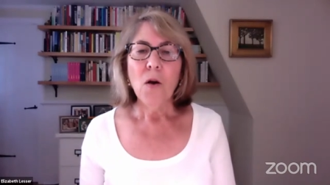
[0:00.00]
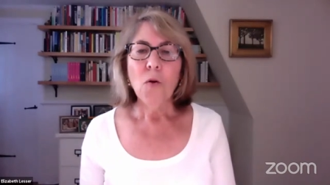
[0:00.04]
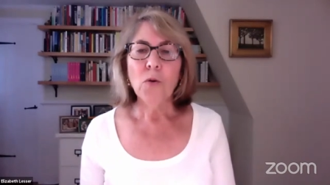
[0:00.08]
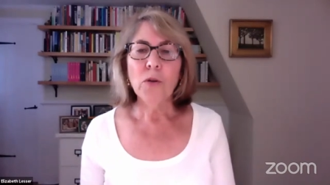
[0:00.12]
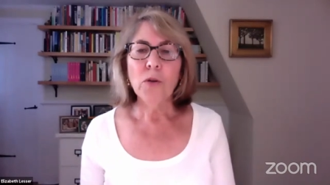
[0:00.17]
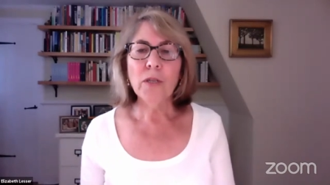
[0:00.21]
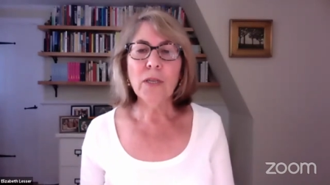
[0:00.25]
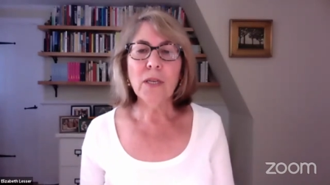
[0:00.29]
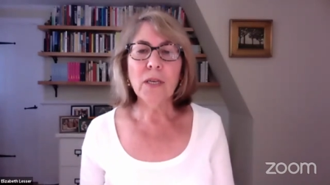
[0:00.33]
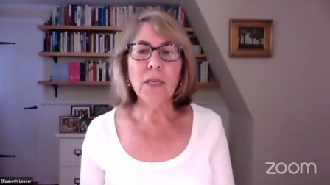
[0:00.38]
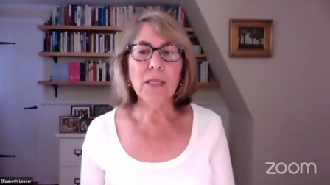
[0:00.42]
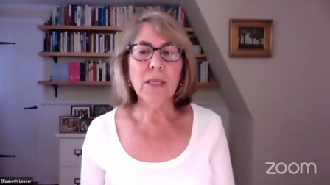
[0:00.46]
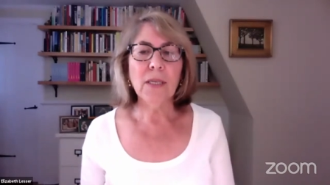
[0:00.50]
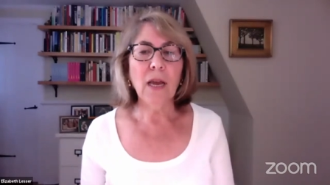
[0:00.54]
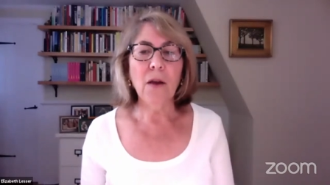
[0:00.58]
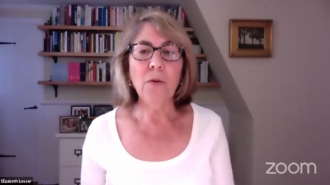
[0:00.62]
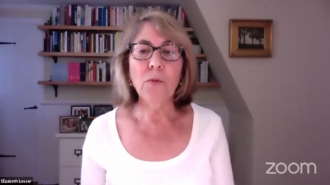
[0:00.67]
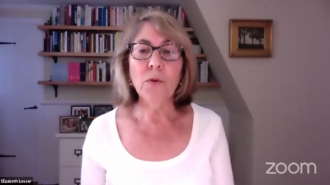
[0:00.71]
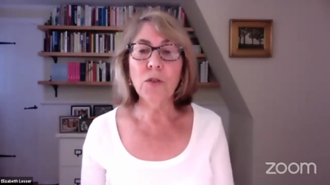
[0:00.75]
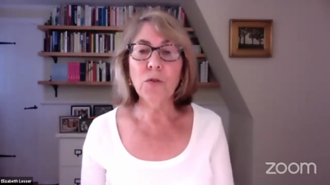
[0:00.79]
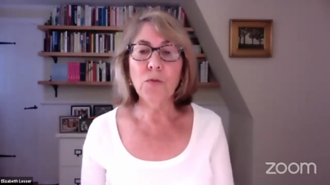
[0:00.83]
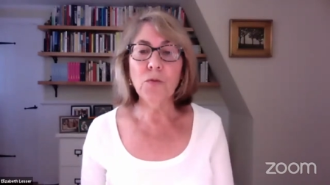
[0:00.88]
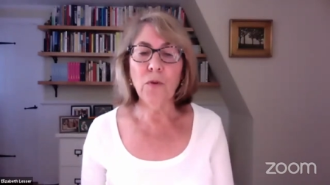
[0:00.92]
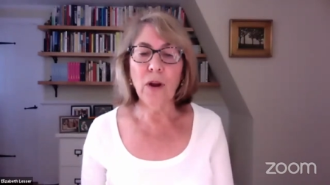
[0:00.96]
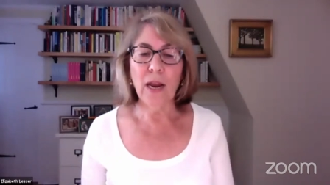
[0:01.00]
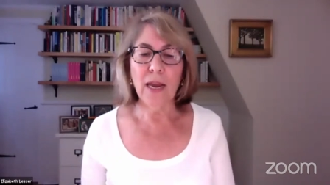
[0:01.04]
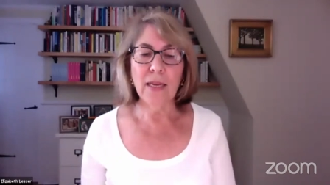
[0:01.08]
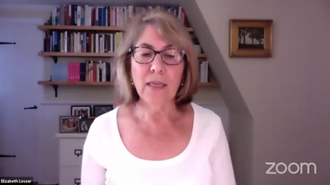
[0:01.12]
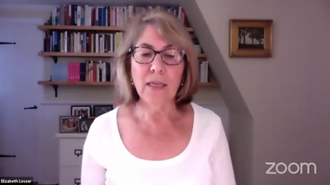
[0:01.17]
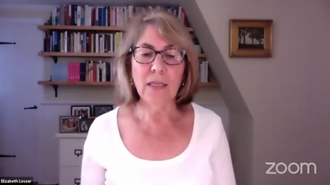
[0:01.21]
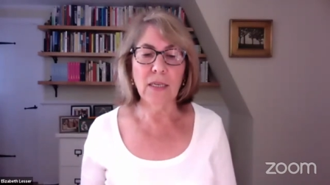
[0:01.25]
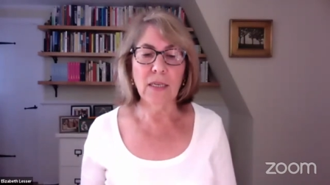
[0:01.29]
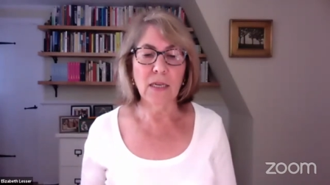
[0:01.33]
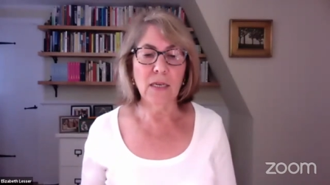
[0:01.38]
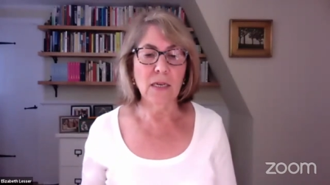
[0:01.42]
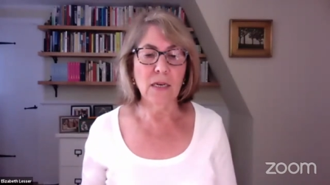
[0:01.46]
was because I was
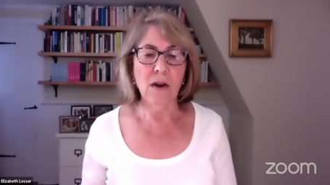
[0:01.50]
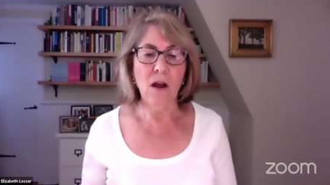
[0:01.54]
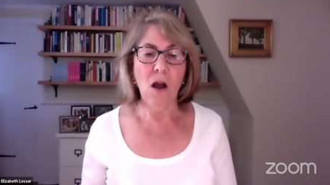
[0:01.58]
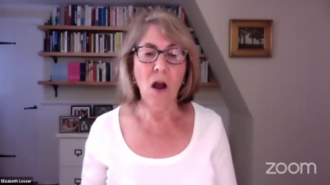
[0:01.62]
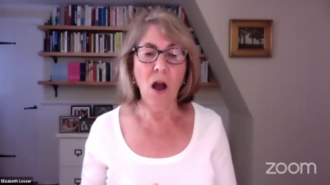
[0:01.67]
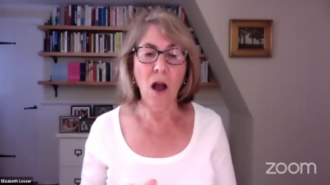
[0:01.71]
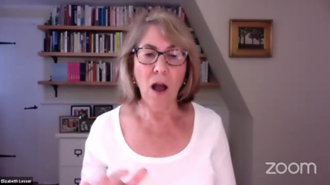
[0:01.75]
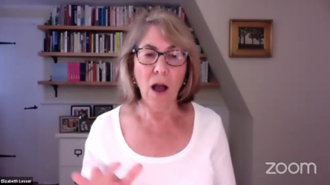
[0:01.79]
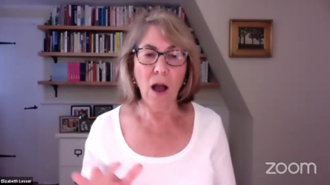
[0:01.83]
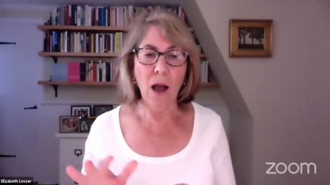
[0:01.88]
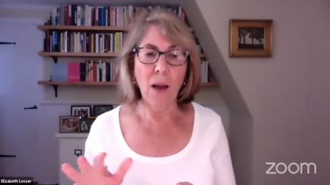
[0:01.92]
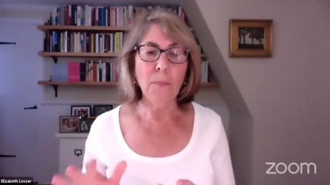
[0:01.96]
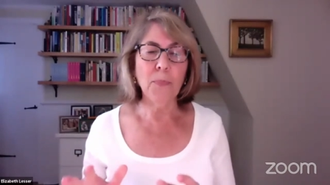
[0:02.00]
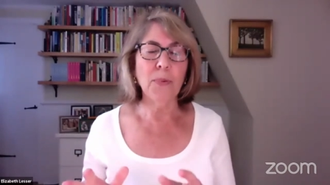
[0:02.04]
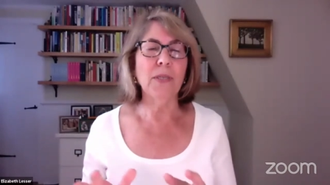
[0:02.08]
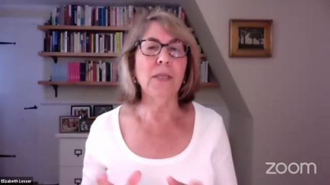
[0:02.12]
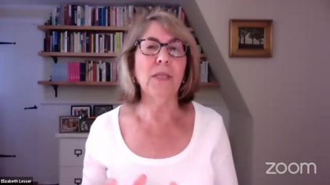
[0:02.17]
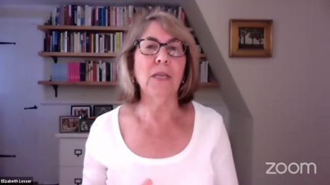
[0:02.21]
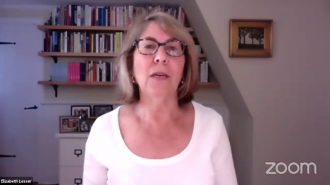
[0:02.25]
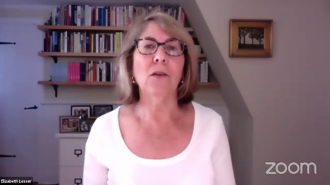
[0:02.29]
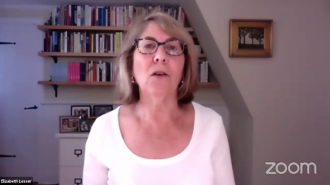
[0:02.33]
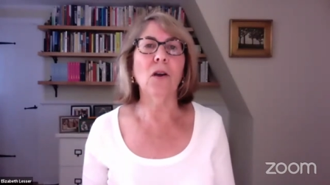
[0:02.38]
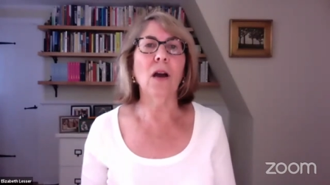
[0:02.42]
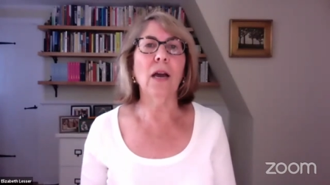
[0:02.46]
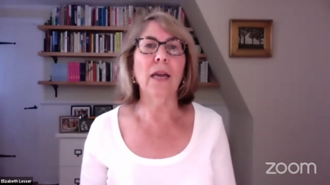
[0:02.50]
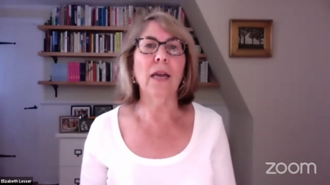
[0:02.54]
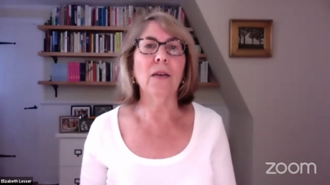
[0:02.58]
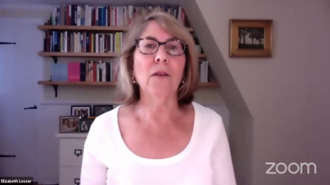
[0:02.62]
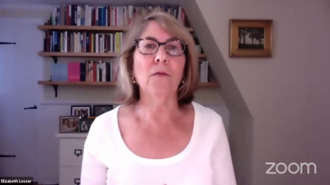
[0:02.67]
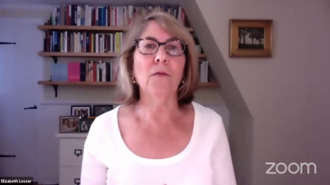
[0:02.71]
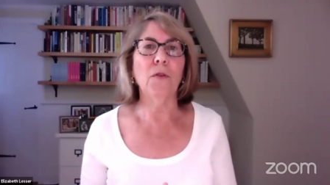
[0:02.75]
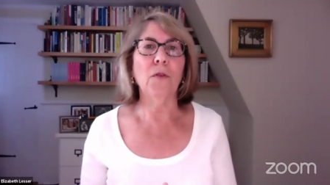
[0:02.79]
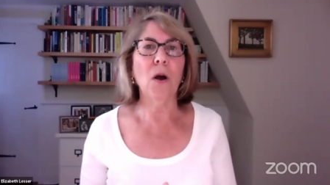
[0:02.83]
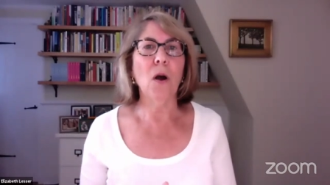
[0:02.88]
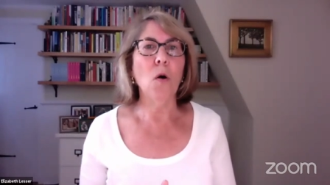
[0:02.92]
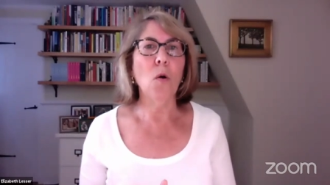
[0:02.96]
raised in an opposite kind
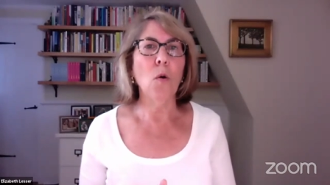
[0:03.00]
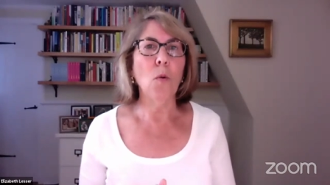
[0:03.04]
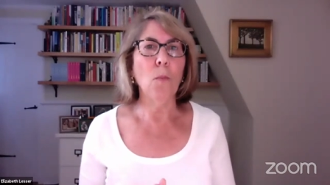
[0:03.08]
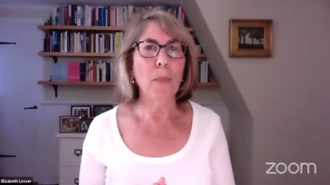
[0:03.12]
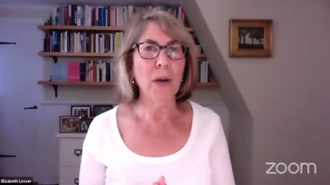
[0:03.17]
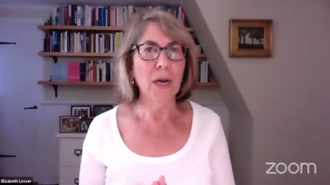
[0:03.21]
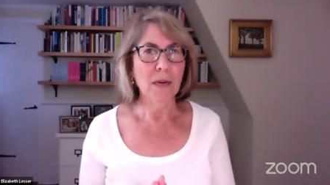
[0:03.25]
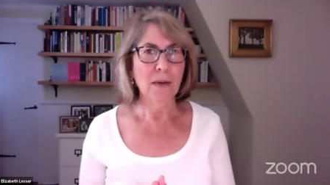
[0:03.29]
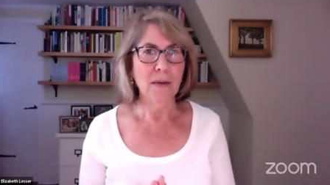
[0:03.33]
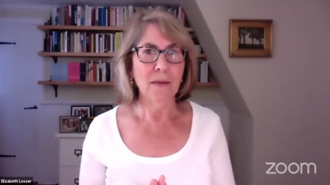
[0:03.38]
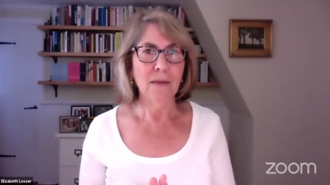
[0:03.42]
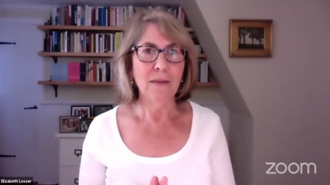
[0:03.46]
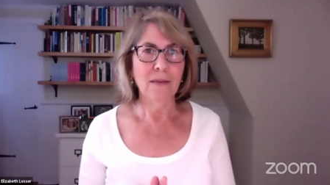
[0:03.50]
of home.